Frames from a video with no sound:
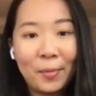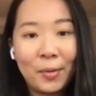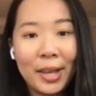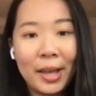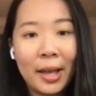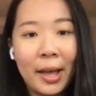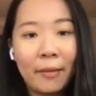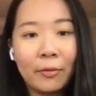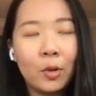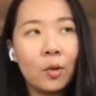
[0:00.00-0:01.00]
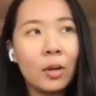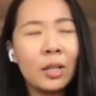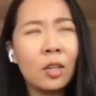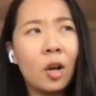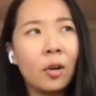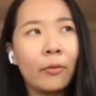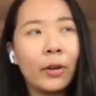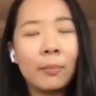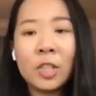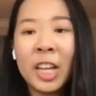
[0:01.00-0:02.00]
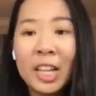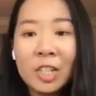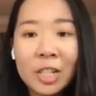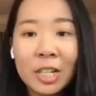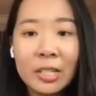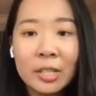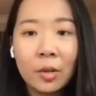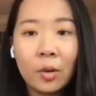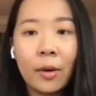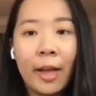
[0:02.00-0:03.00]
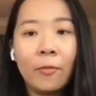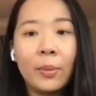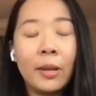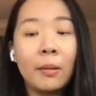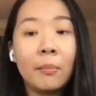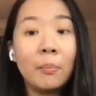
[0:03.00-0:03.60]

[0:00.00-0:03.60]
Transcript: we have a lot of changes have been